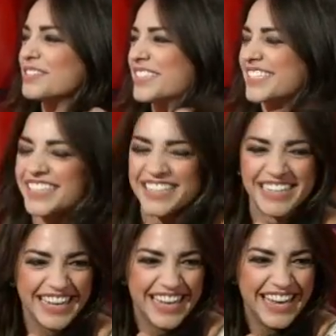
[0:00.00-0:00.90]

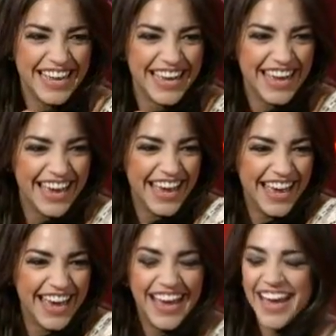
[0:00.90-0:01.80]

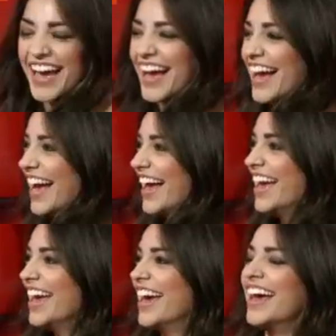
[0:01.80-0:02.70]

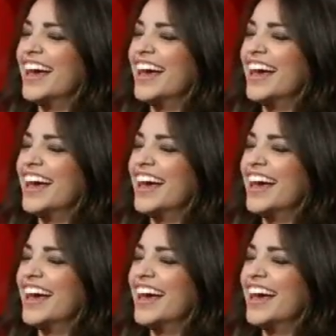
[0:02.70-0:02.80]
This person isn't speaking.